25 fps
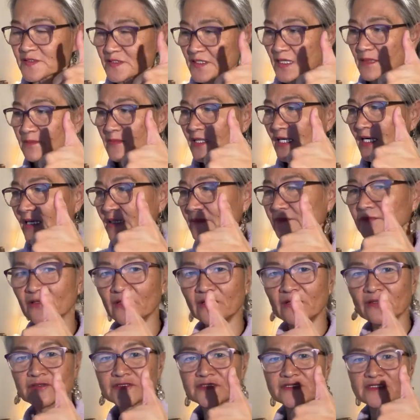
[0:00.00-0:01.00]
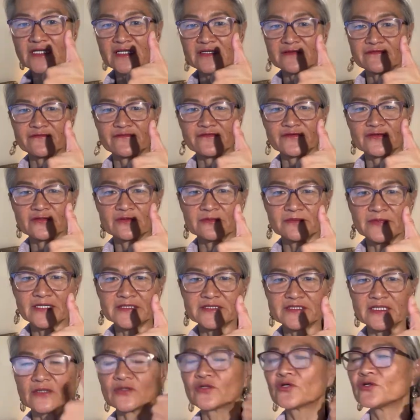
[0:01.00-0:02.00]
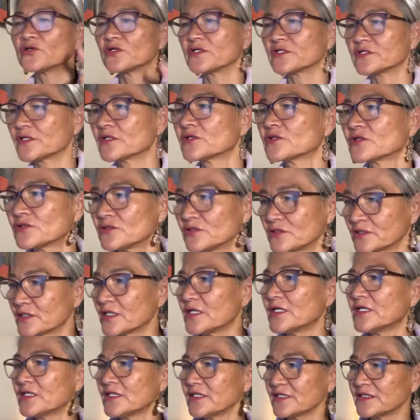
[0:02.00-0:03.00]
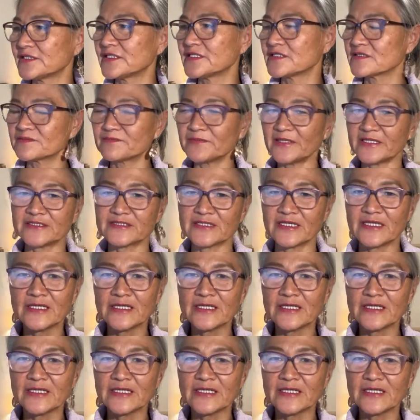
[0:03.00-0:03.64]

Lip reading: up or say feel better. Good, good, it is better.